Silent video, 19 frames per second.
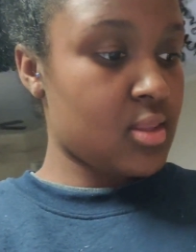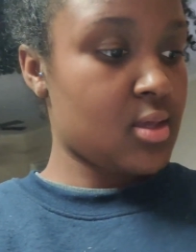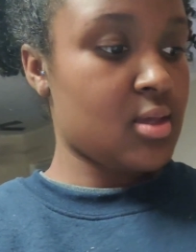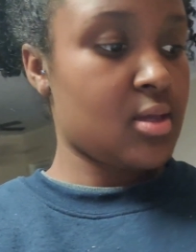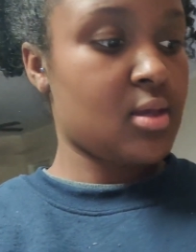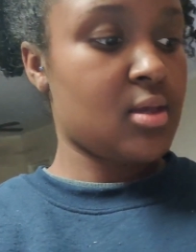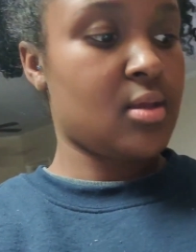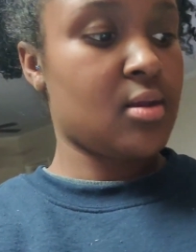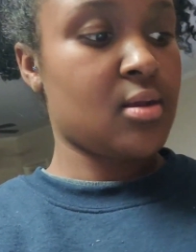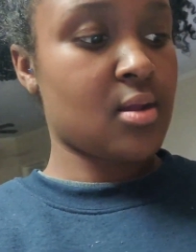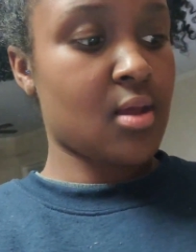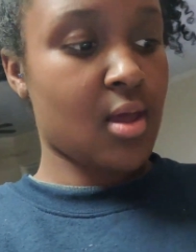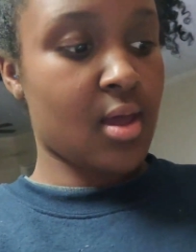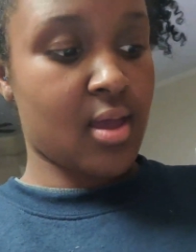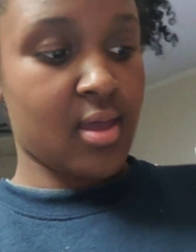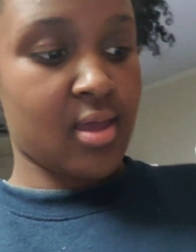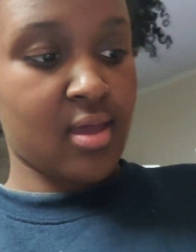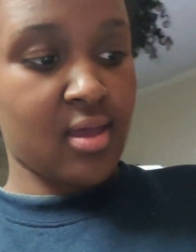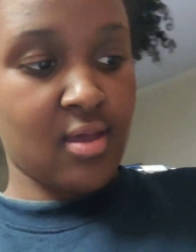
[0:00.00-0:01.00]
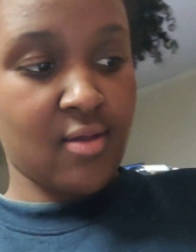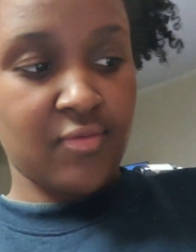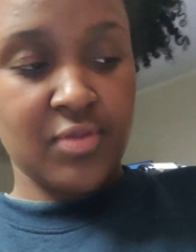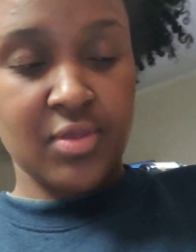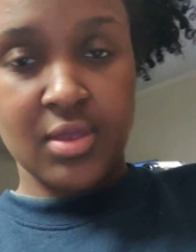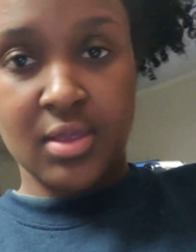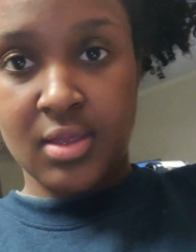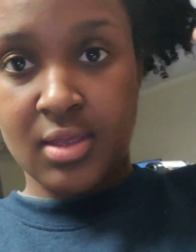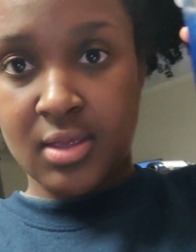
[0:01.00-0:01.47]
and then I
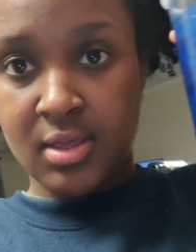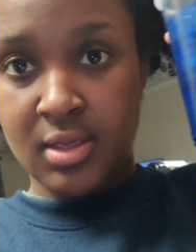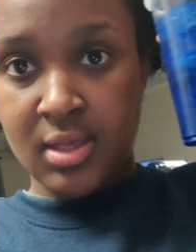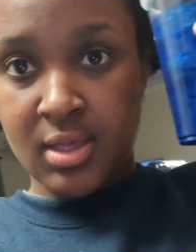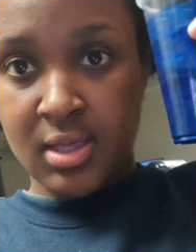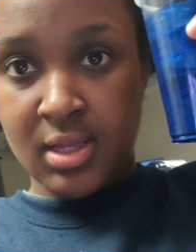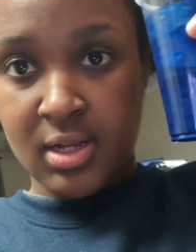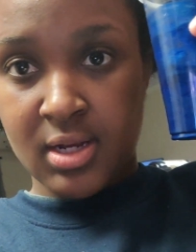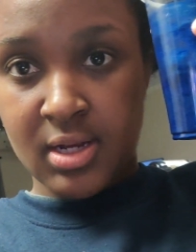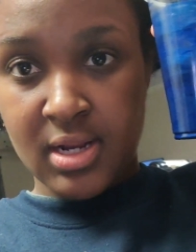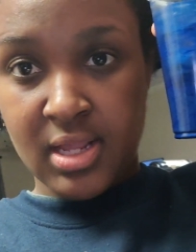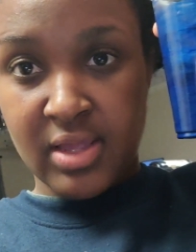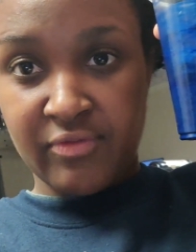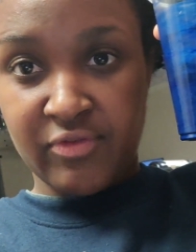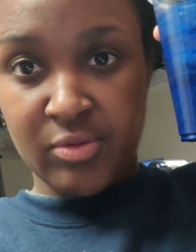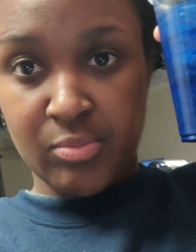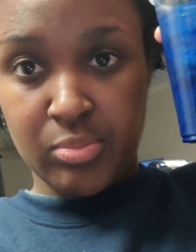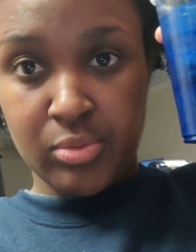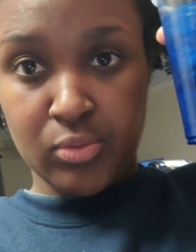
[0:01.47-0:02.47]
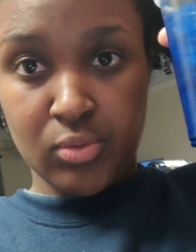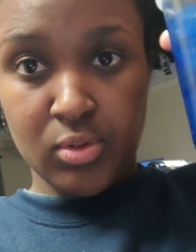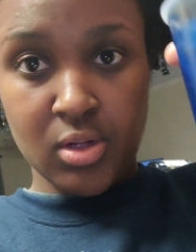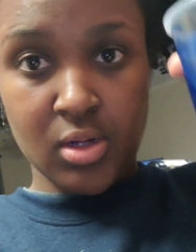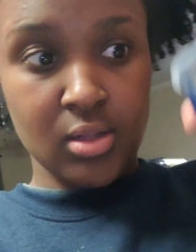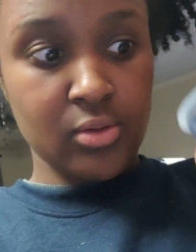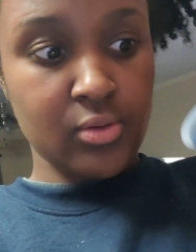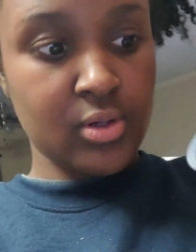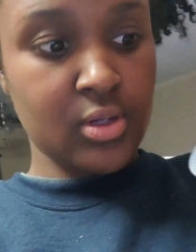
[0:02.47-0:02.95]
have the navy blue
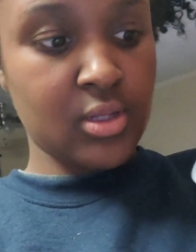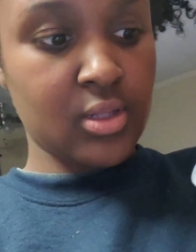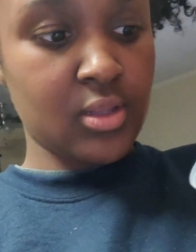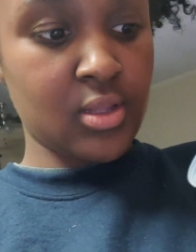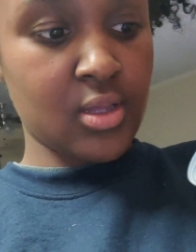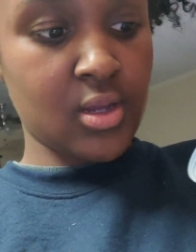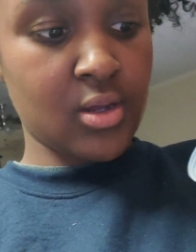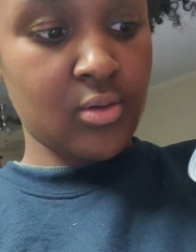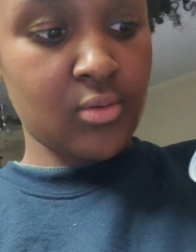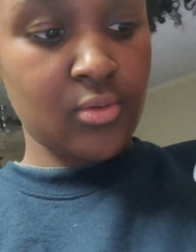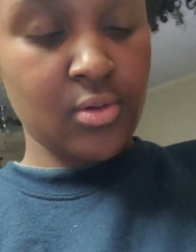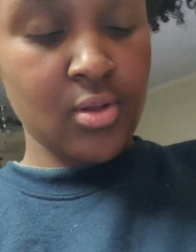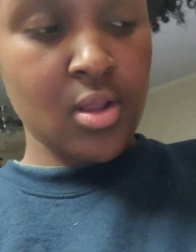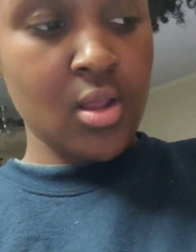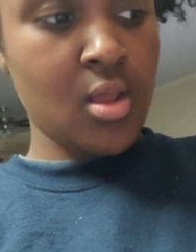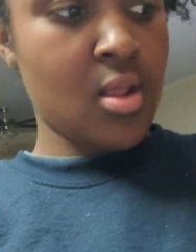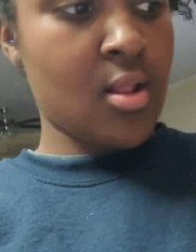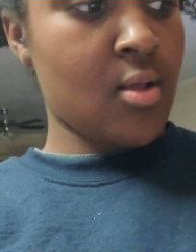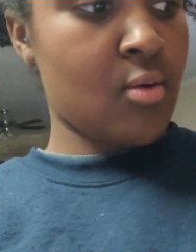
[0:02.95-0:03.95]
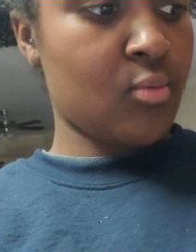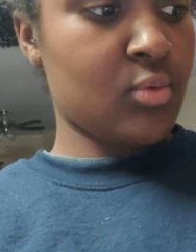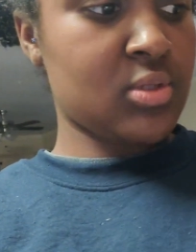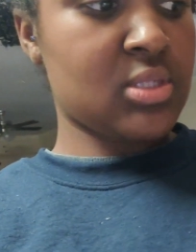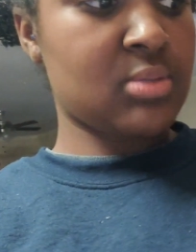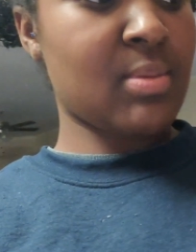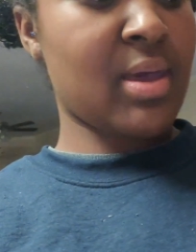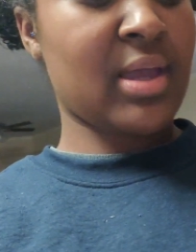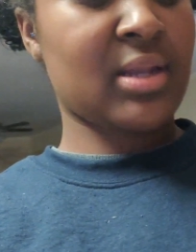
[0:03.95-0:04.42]
color in there
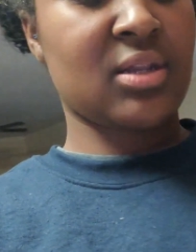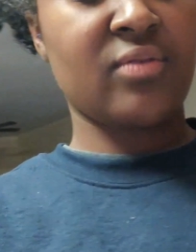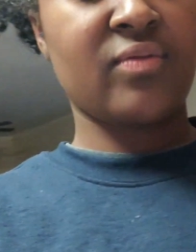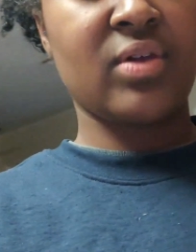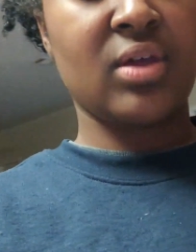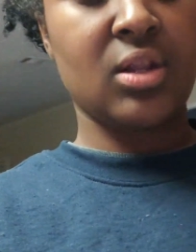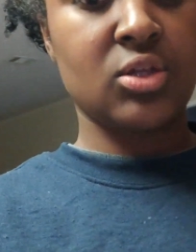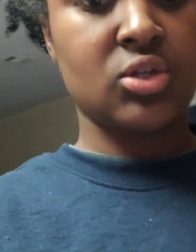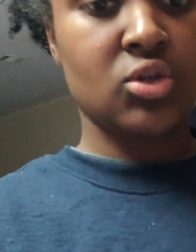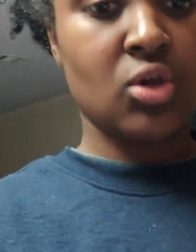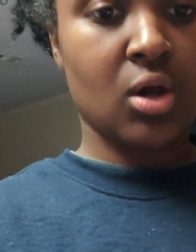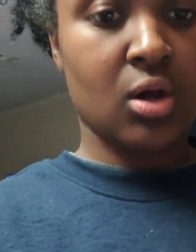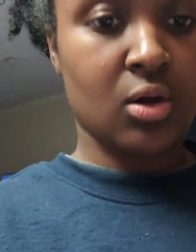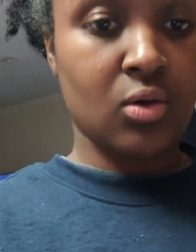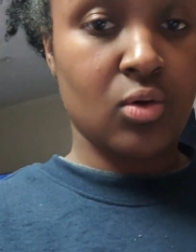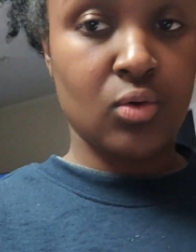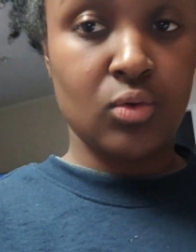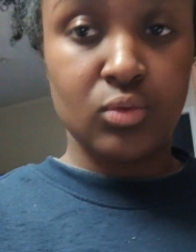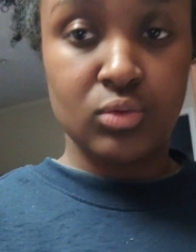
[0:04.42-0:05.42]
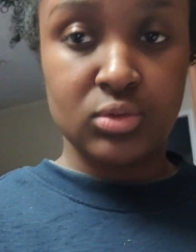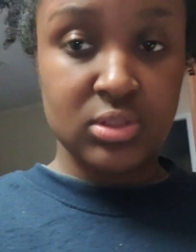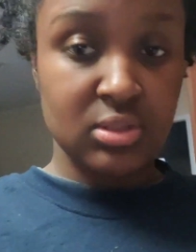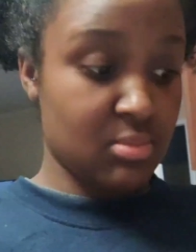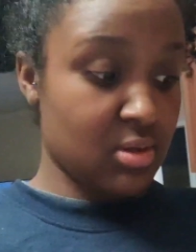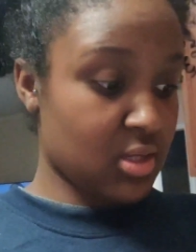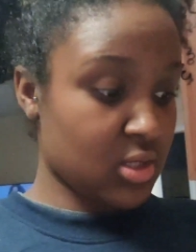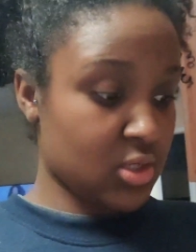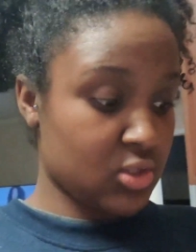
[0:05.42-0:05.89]
with some activated charcoal
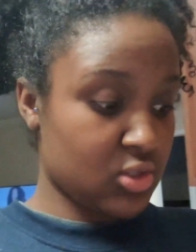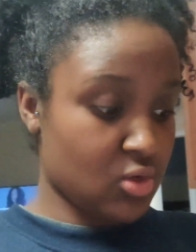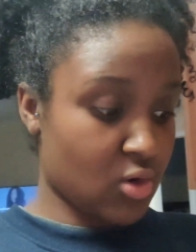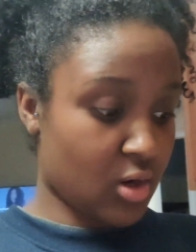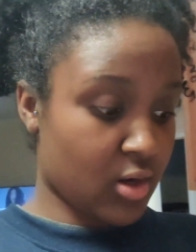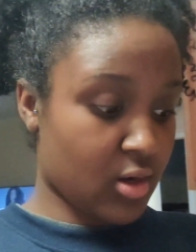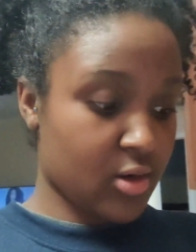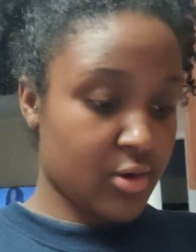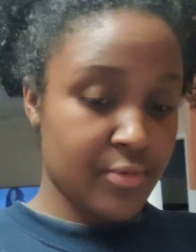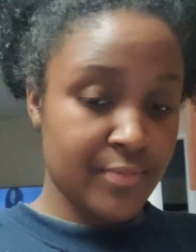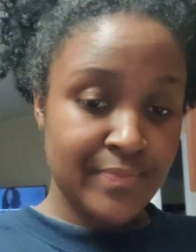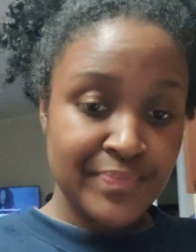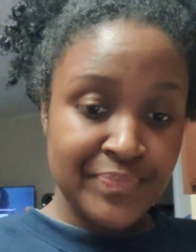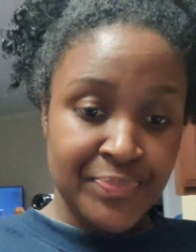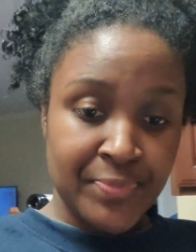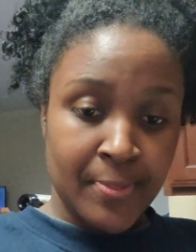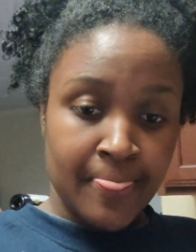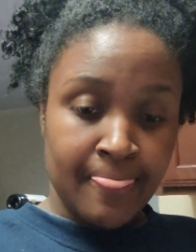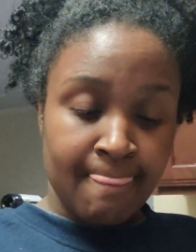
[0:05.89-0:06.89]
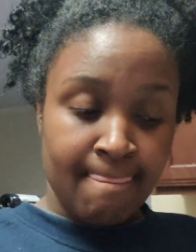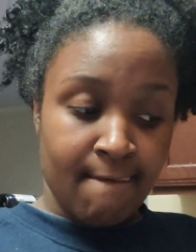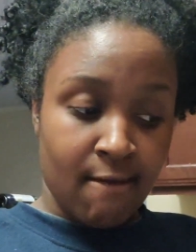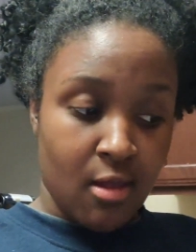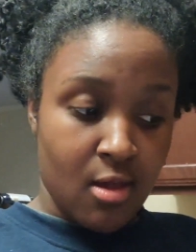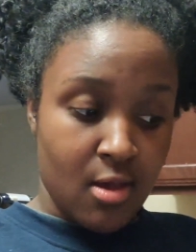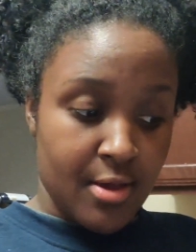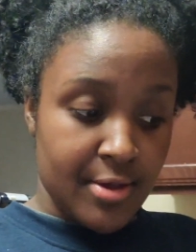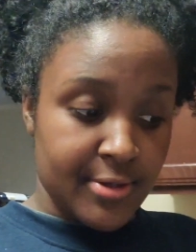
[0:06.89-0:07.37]
to make it darker
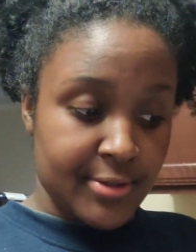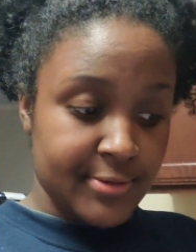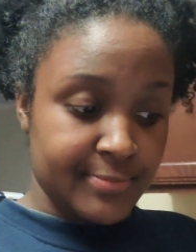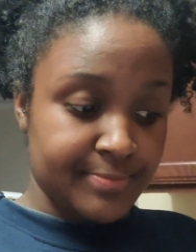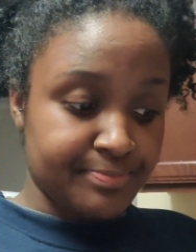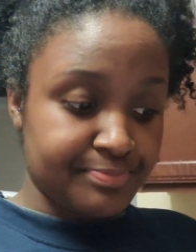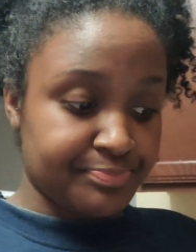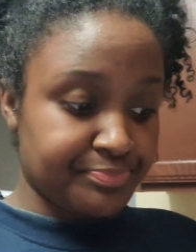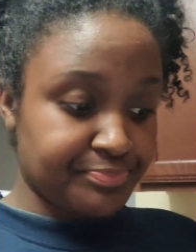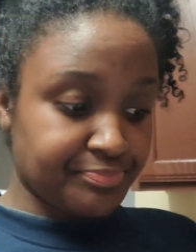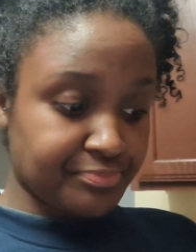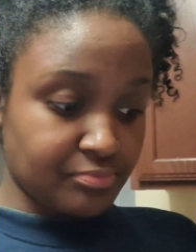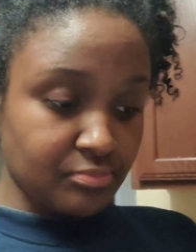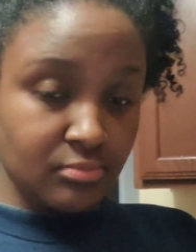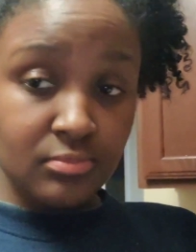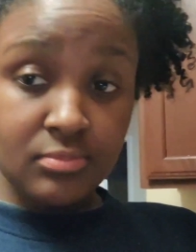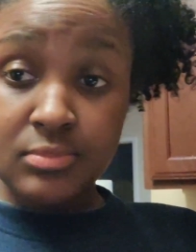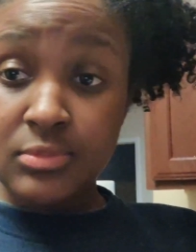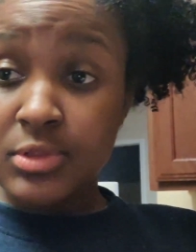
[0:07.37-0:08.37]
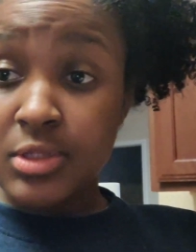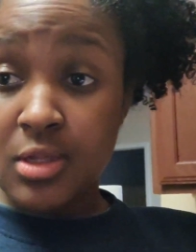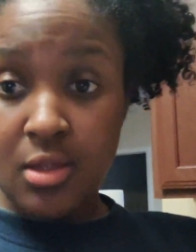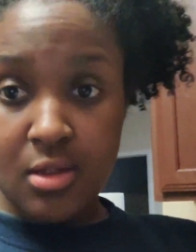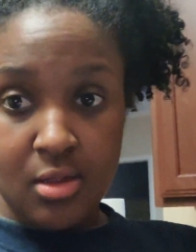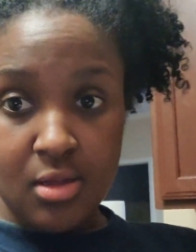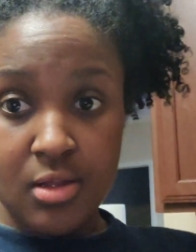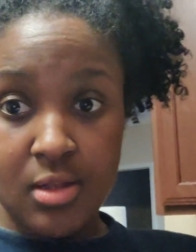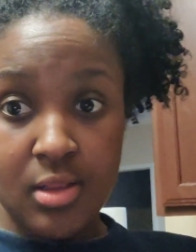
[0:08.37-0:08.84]
um,
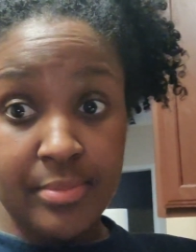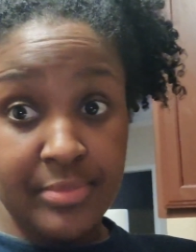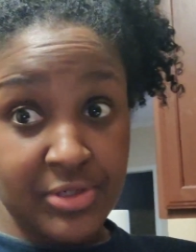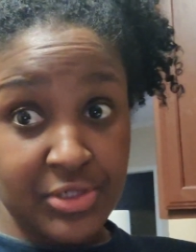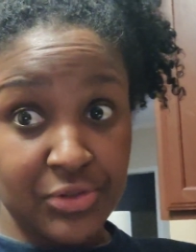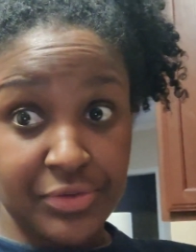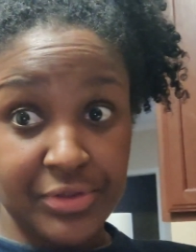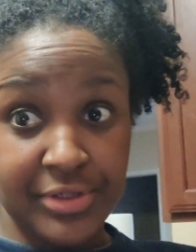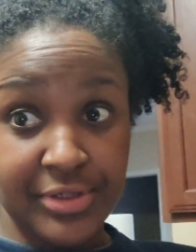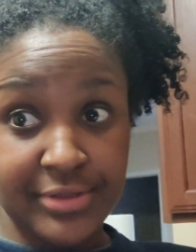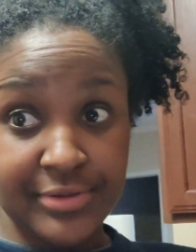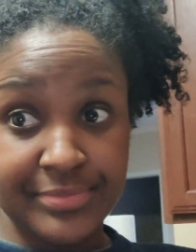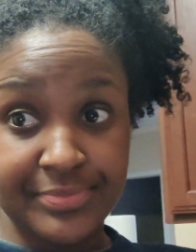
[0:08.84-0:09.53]
let me show